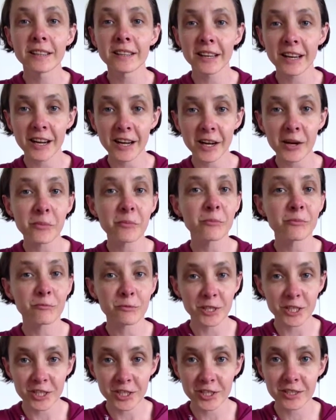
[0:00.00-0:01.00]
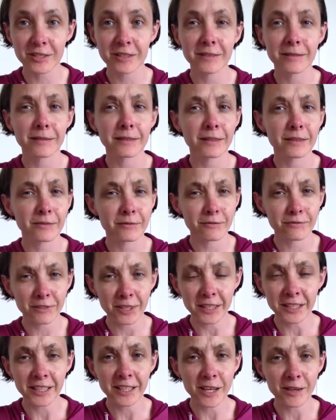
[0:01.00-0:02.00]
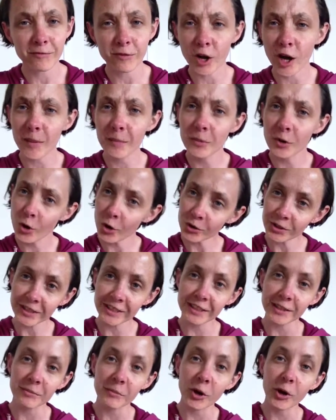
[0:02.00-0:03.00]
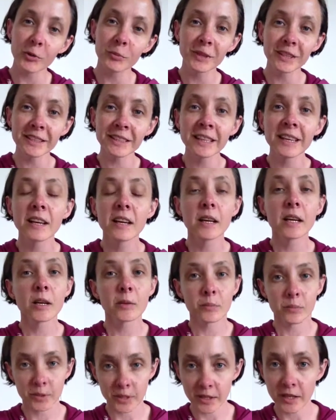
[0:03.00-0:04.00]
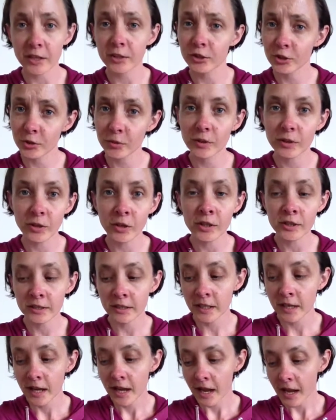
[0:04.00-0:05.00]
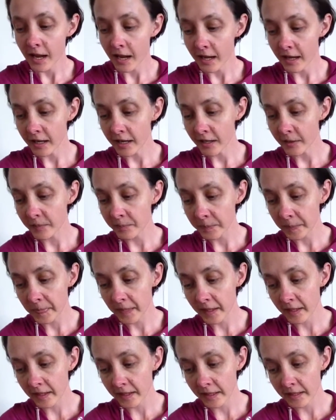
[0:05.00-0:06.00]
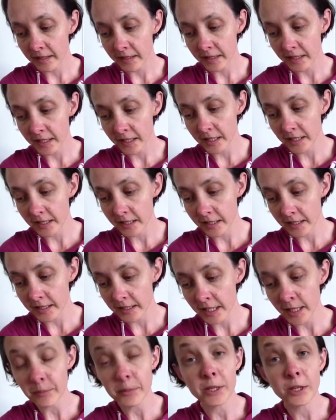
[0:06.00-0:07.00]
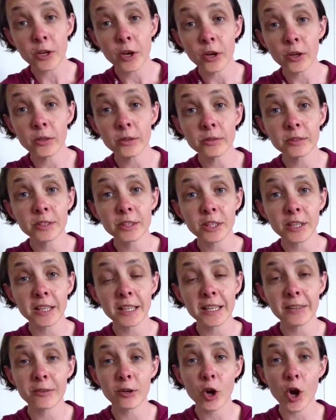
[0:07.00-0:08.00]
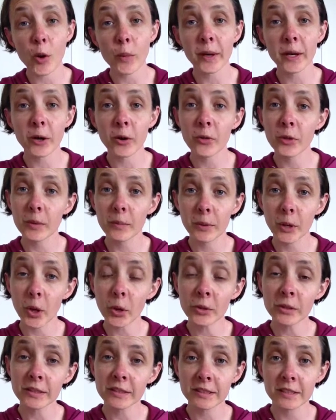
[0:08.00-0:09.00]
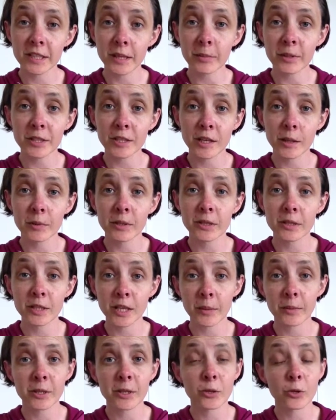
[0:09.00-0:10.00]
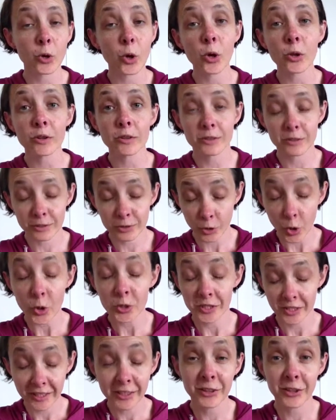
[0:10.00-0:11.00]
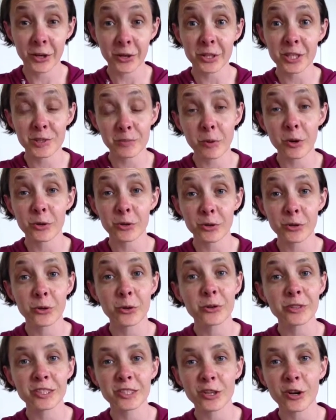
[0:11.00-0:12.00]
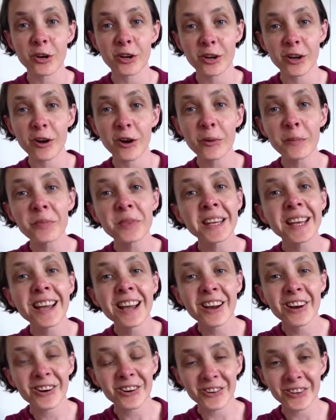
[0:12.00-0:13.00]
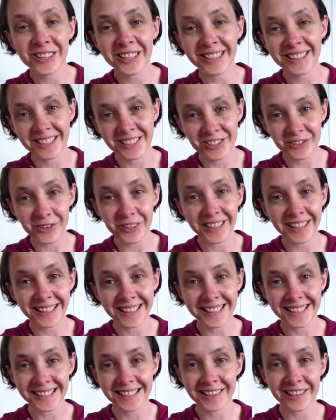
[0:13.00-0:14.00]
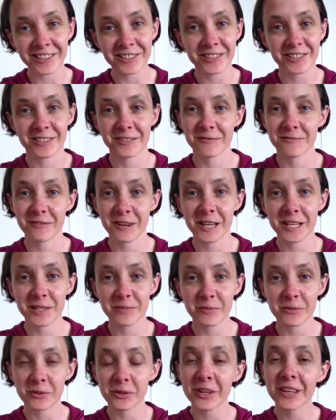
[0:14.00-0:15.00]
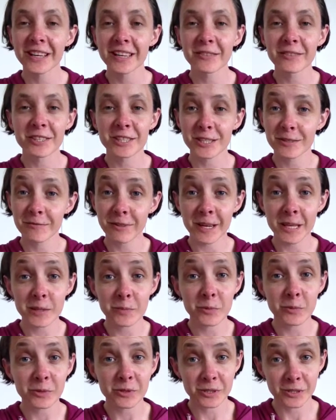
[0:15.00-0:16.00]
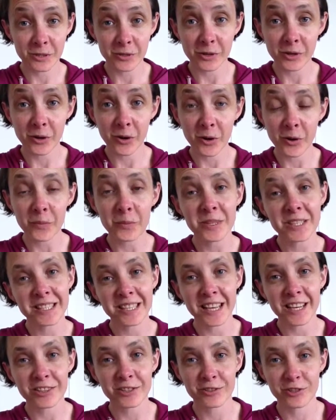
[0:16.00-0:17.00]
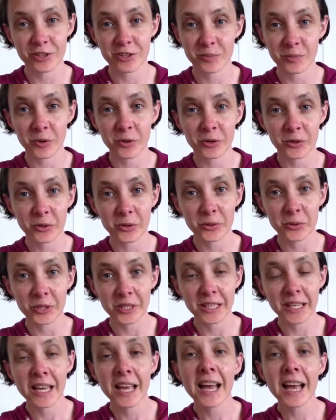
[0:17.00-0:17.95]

Um, which, funnily enough, I'm not at the moment, but I do a lot. Um, let me know. You can leave a comment on the blog. It's www.thespottedhook.com or you can join in the discussion at Facebook, which is facebook.com slash thespottedhook.